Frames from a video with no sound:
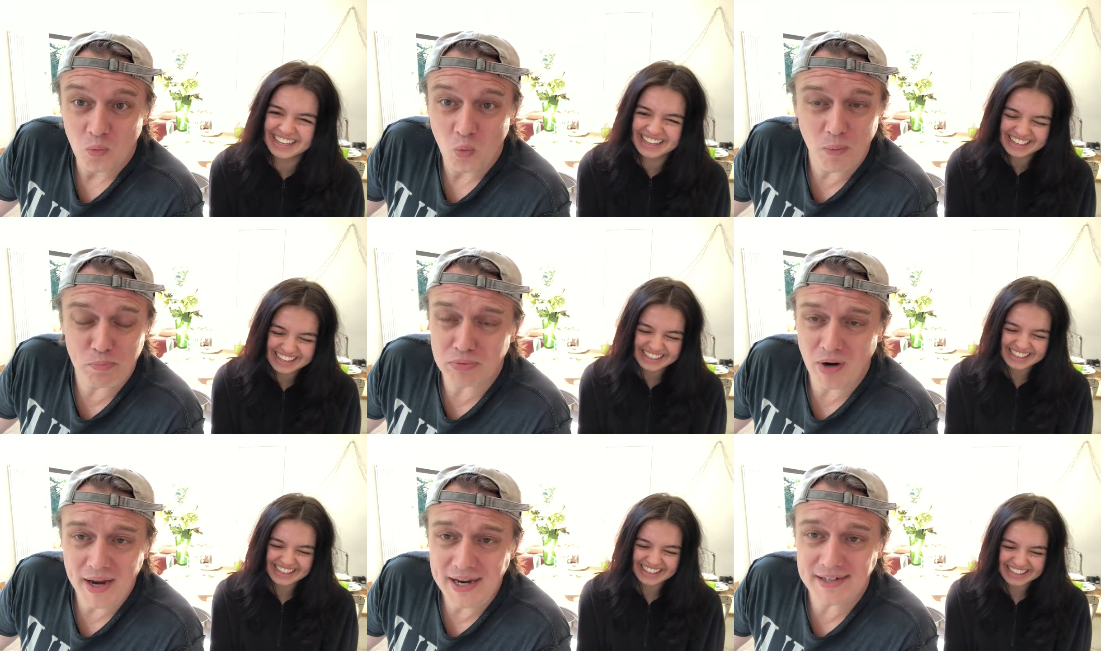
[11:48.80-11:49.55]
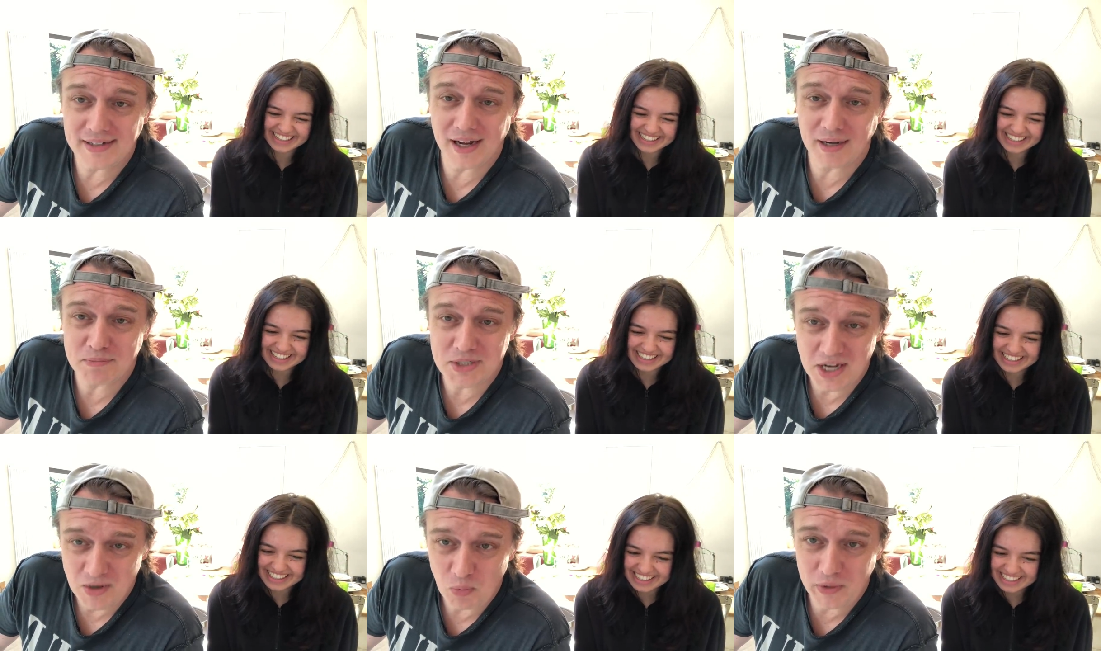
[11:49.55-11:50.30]
Speaker 1: What brain
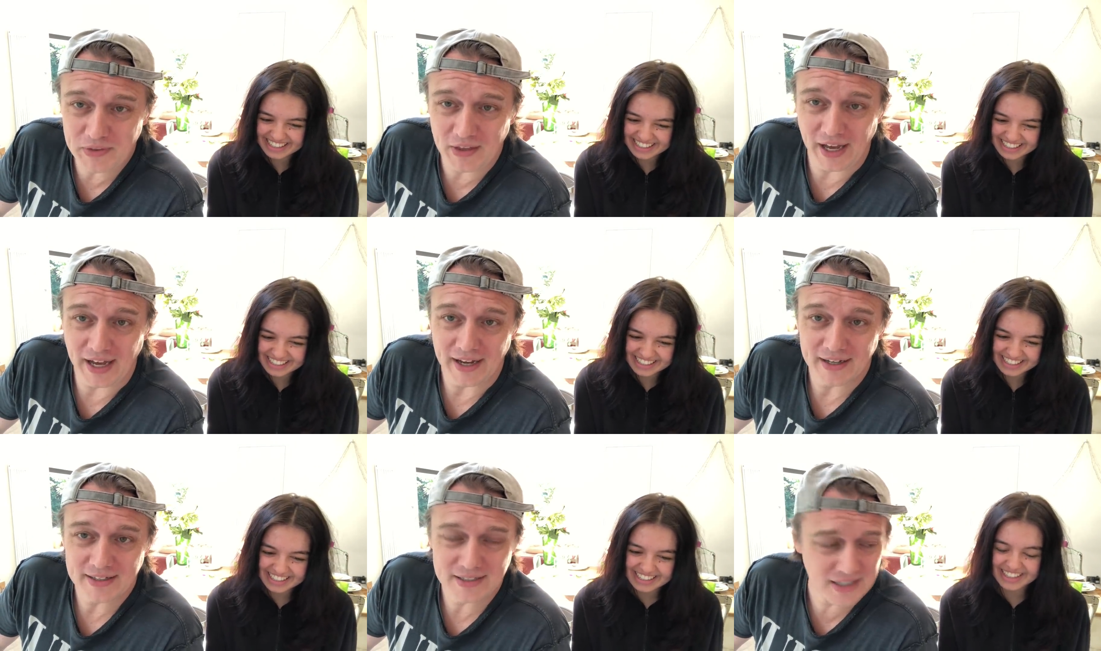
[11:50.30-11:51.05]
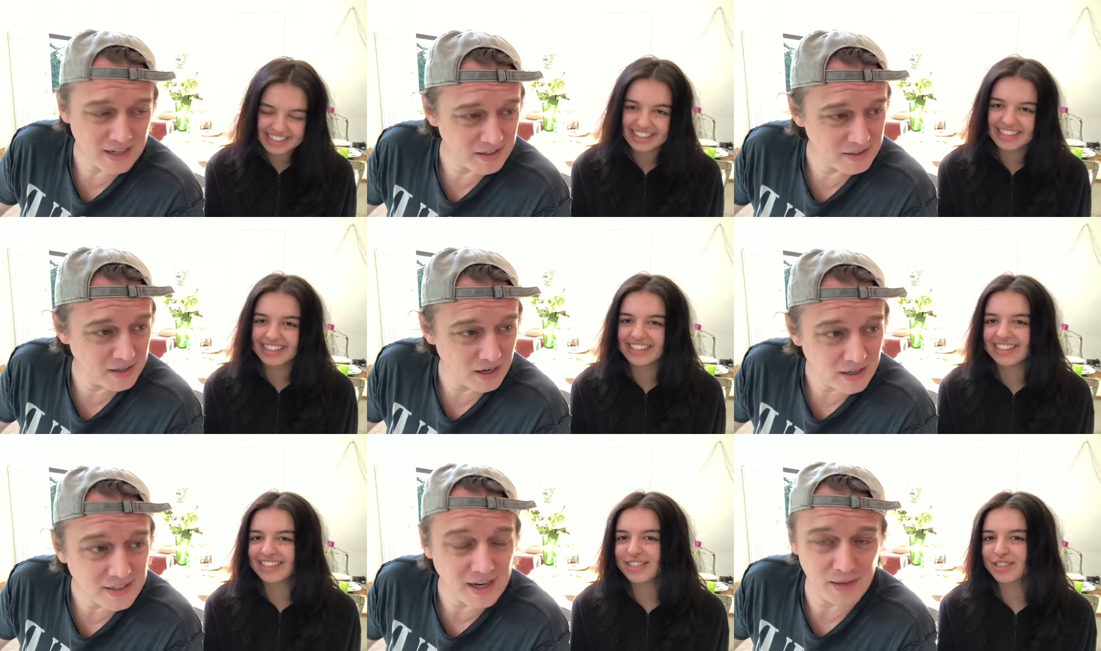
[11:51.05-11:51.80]
comes up with that? That's the kind of thing
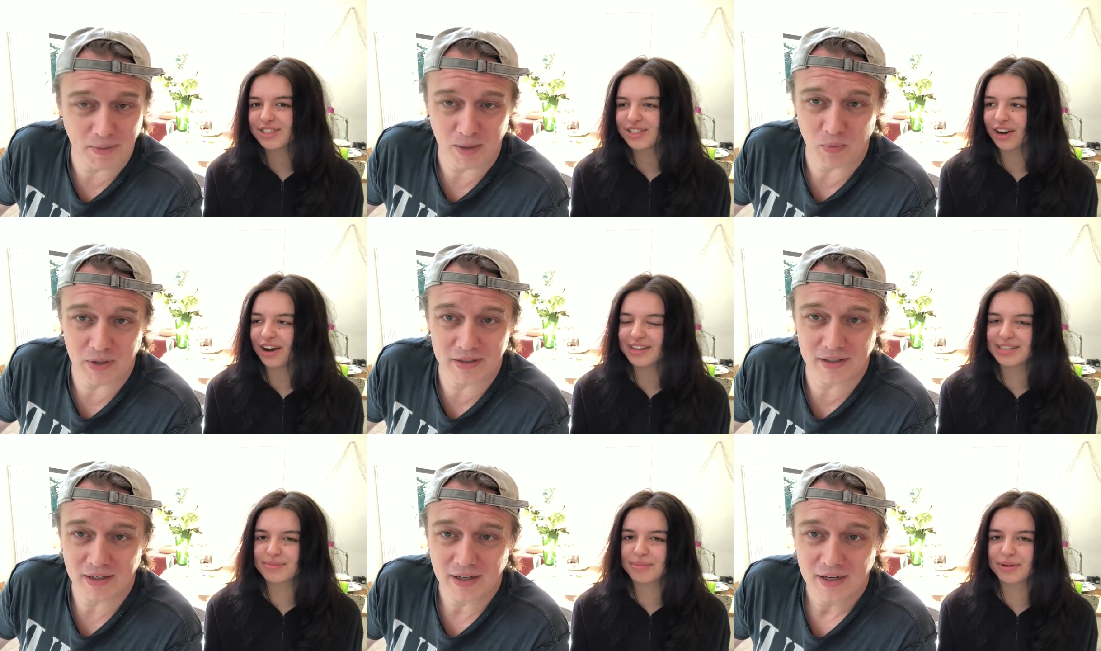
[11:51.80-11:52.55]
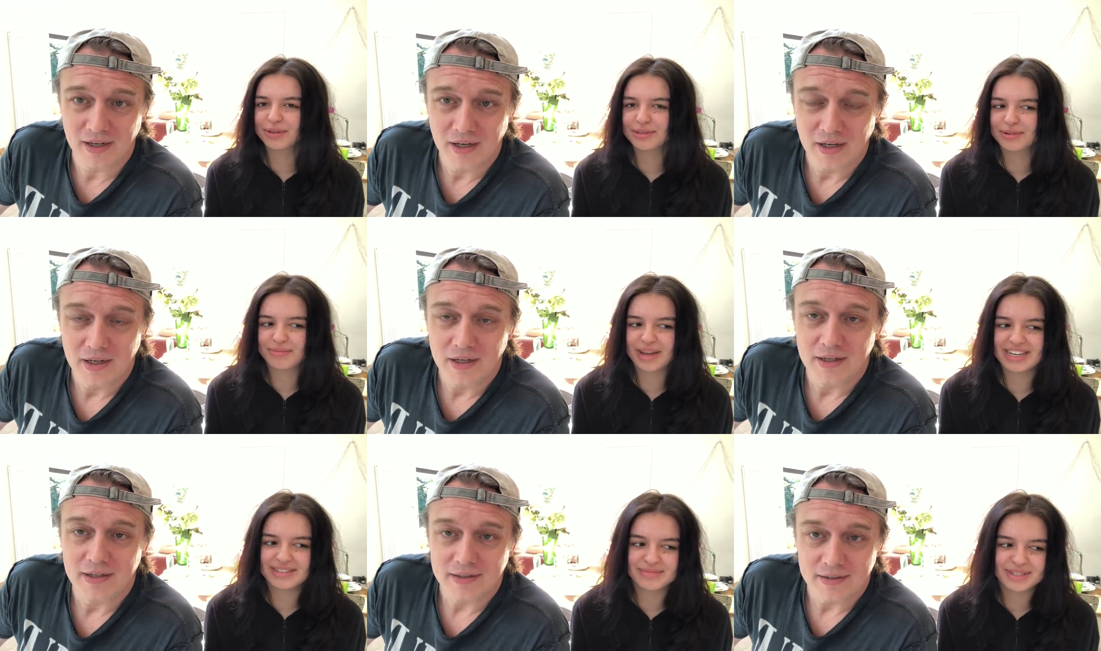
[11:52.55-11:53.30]
I'd come up Giant's
Speaker 2: with. Giant's milk sort
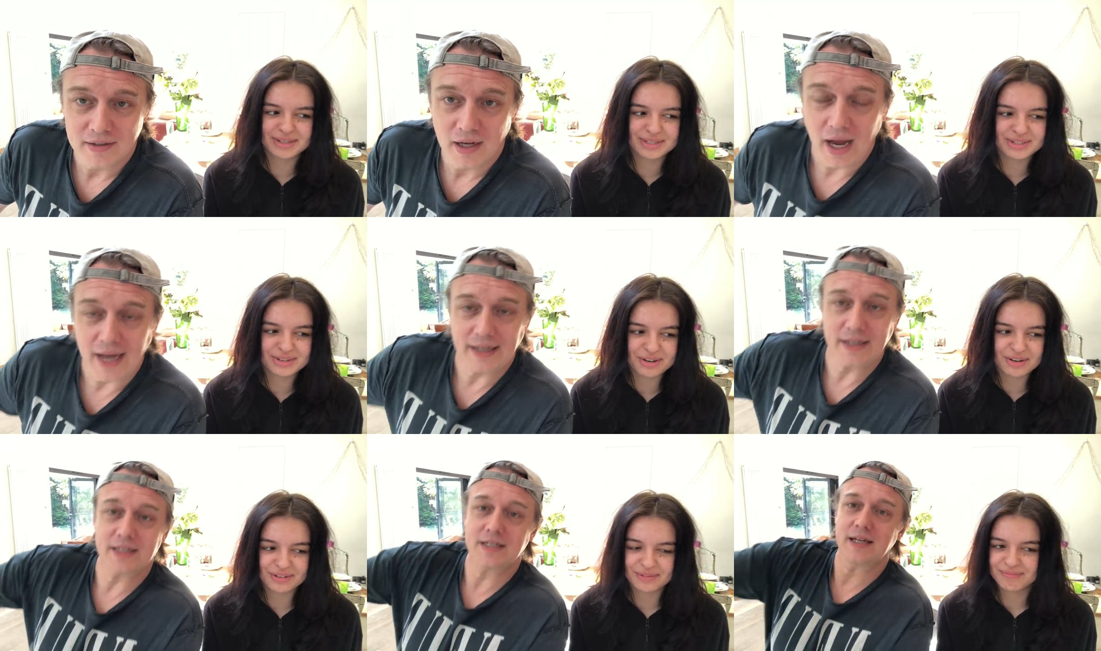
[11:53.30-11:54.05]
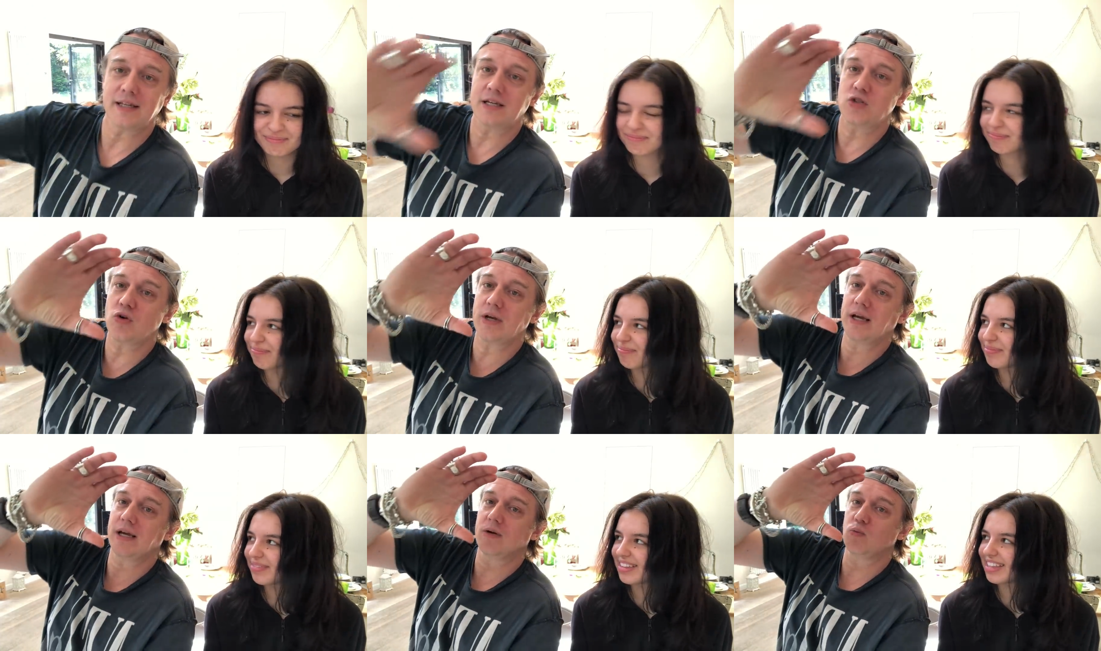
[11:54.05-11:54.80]
made him so strong. And then
Speaker 1: he's sitting there
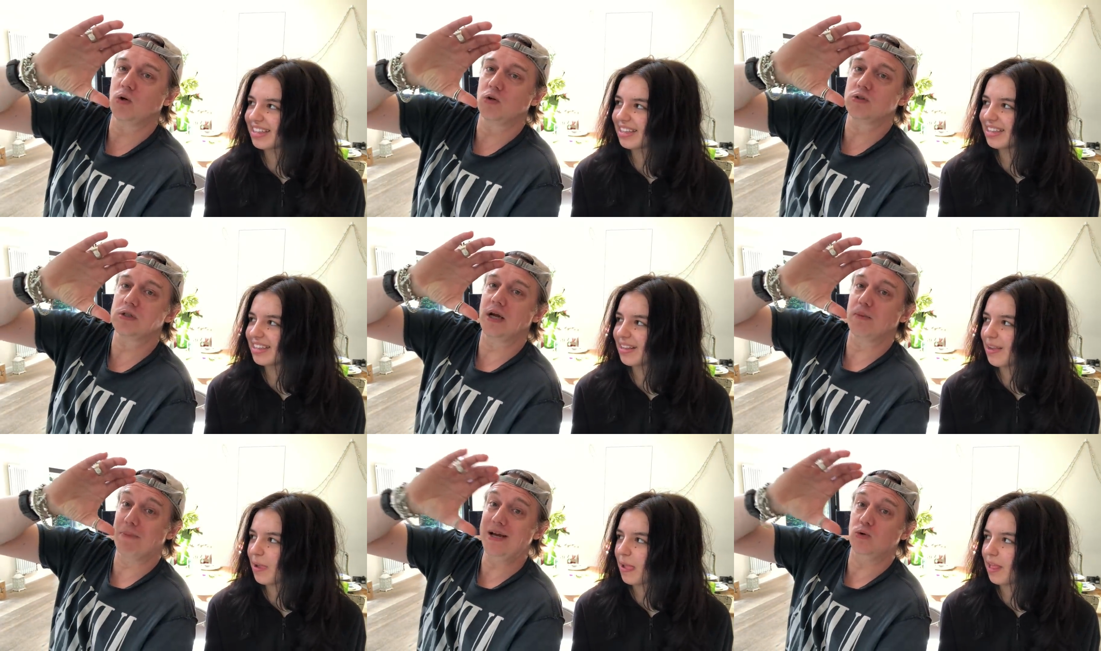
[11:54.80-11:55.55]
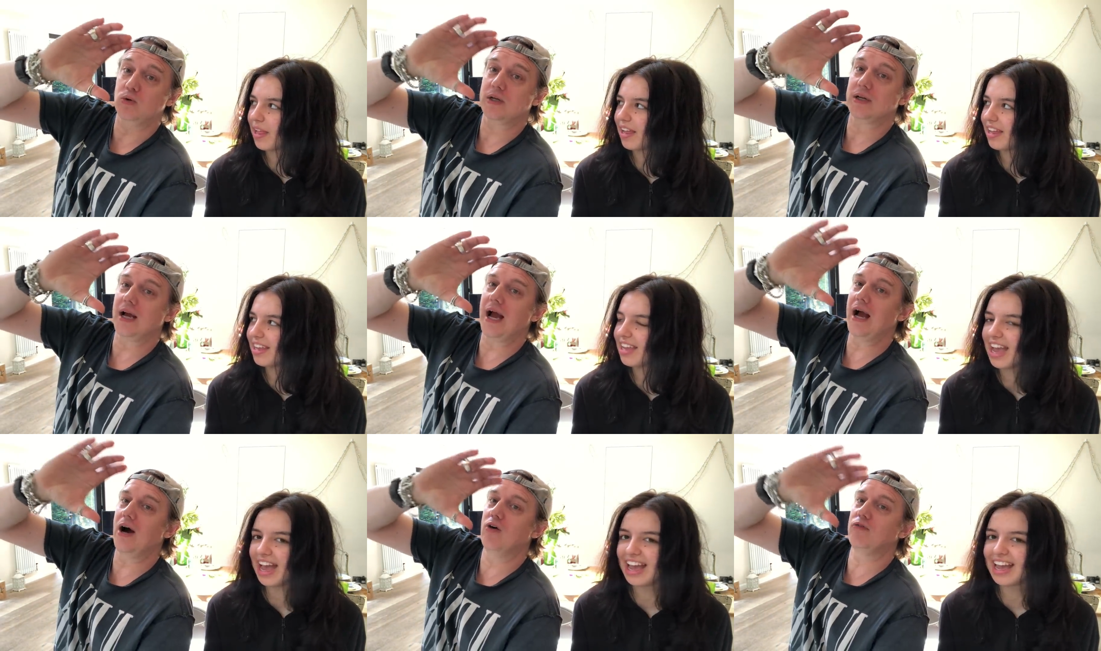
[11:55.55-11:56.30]
drinking what looks like milk
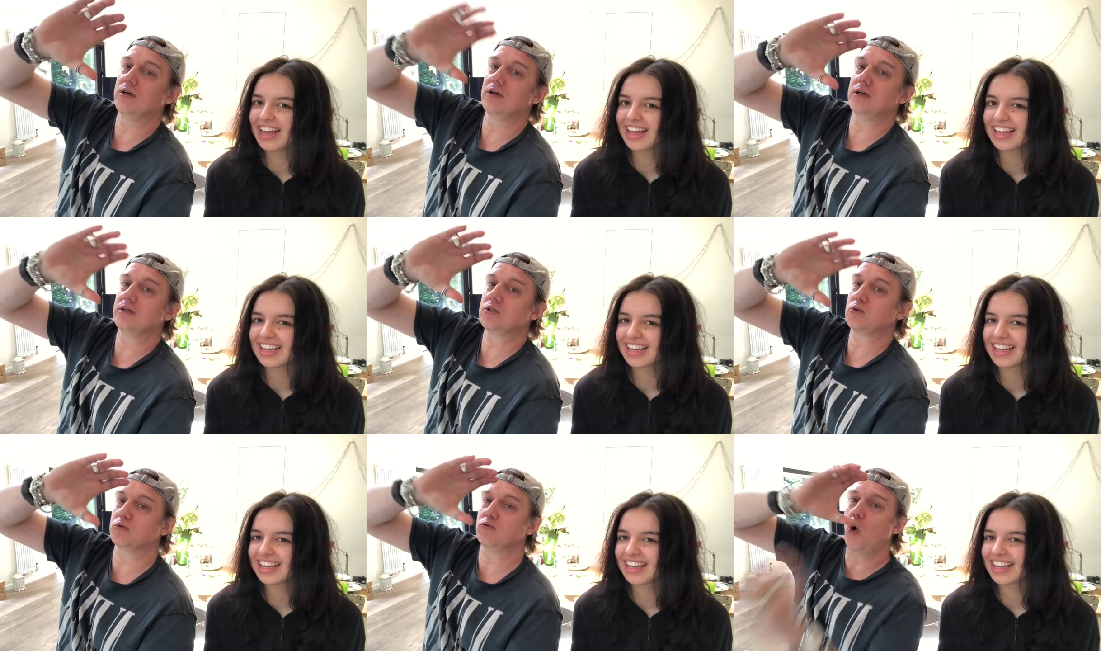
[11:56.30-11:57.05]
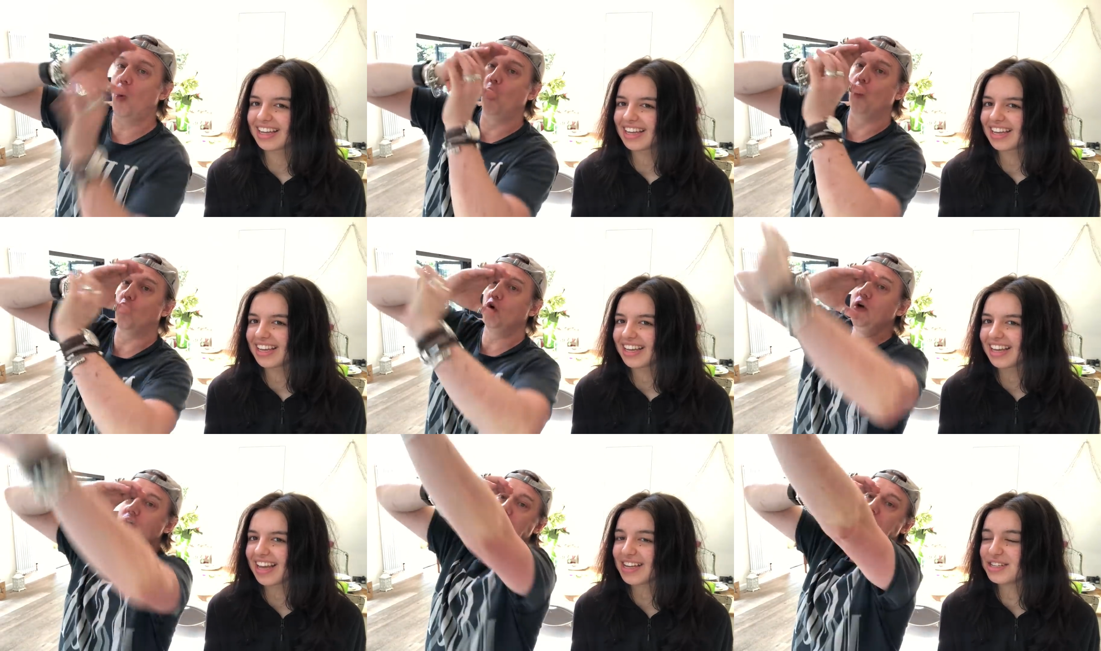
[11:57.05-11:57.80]
yeah. out of a sort of
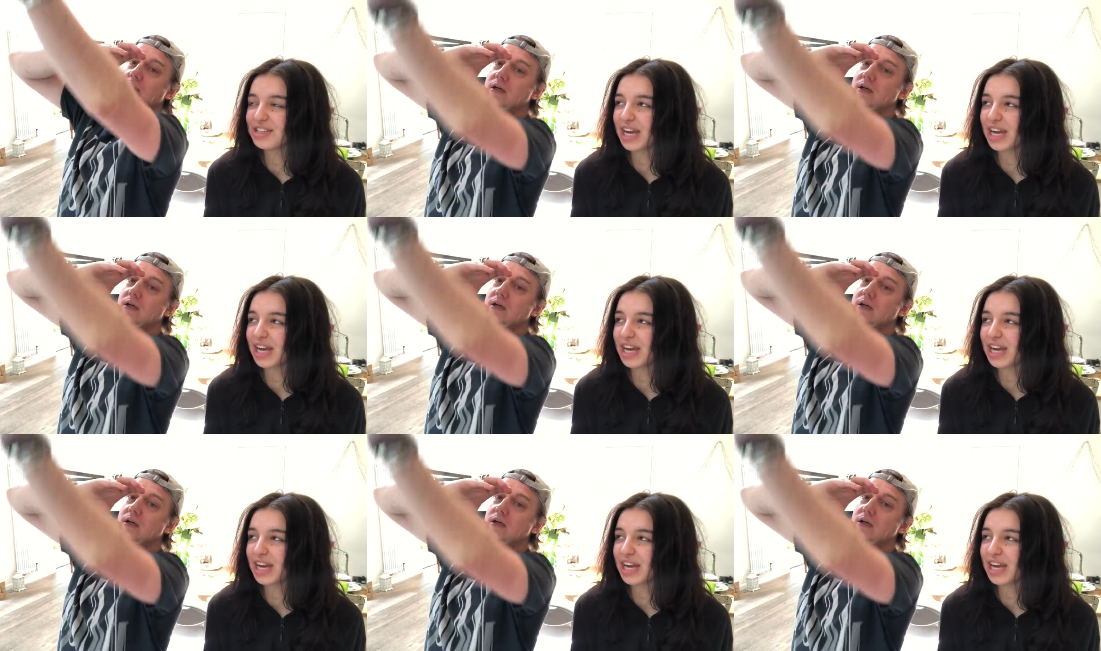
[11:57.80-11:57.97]
horn.
Speaker 2: And